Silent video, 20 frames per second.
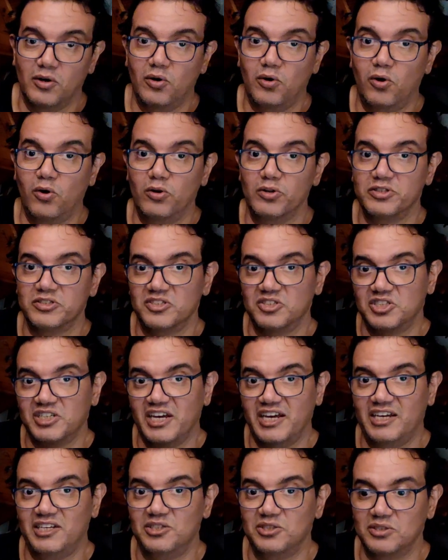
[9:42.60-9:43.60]
all the
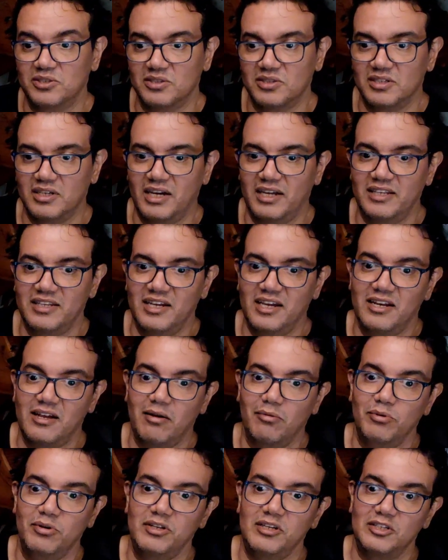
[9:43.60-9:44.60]
changes, and then
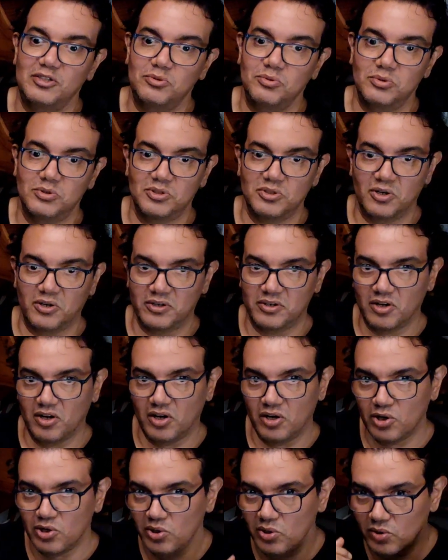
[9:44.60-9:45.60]
I will need to start
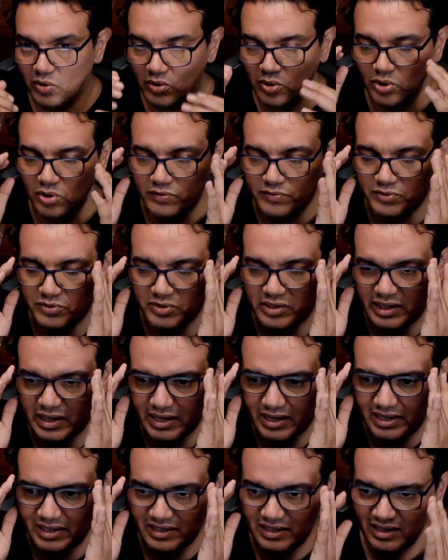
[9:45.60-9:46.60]
all over
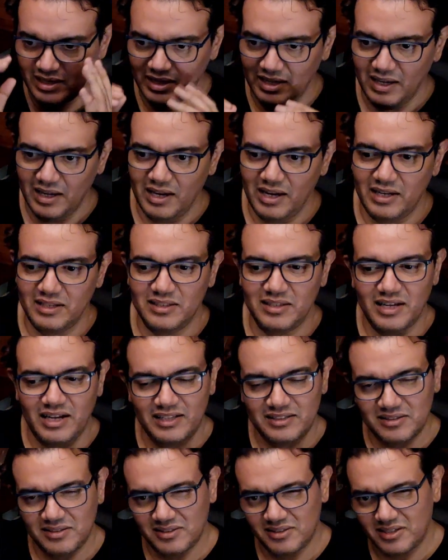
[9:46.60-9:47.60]
again. And
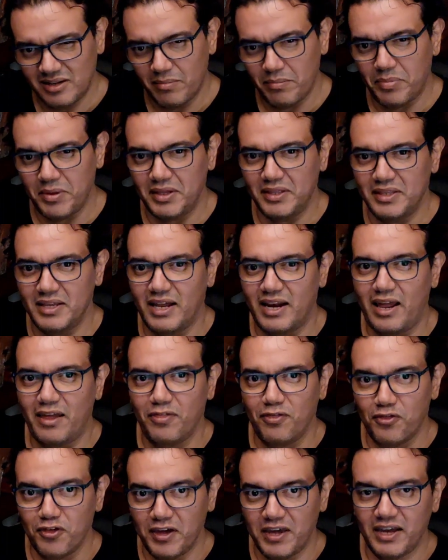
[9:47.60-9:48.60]
that's something that I
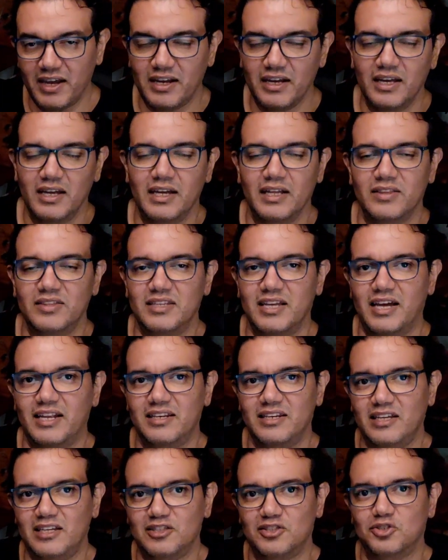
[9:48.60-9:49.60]
think that
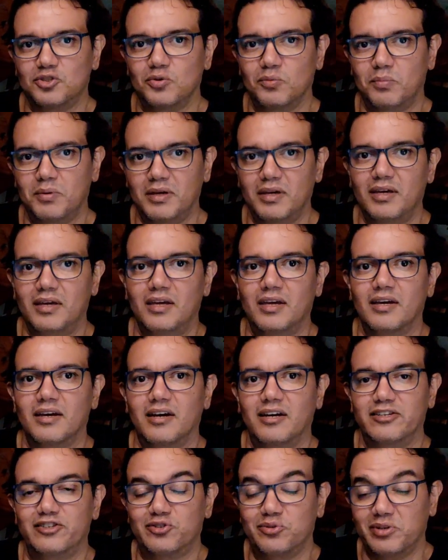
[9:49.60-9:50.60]
needs to be
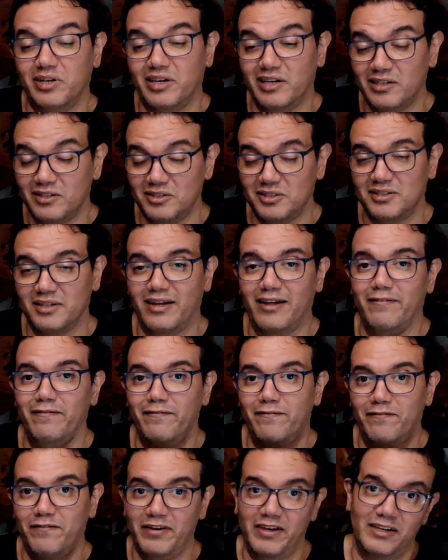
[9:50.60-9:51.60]
addressed
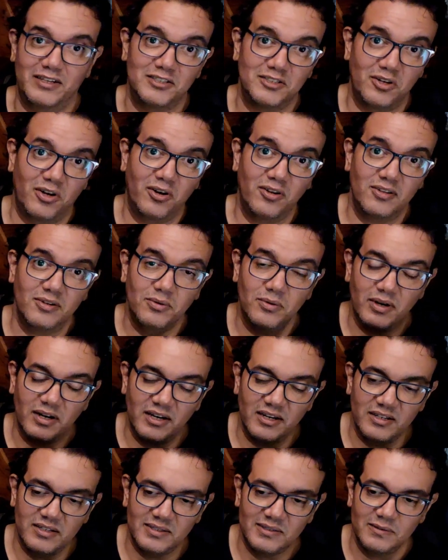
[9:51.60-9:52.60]
and fixed.
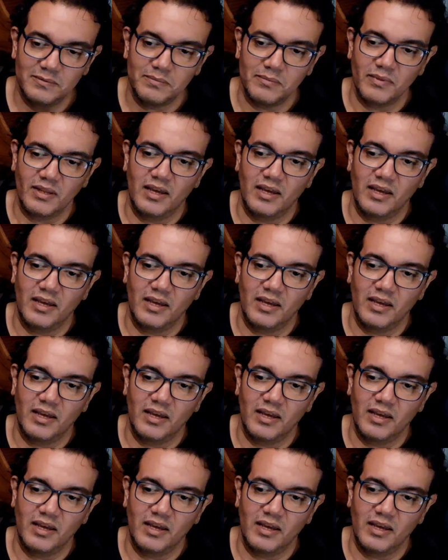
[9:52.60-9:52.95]
Otherwise,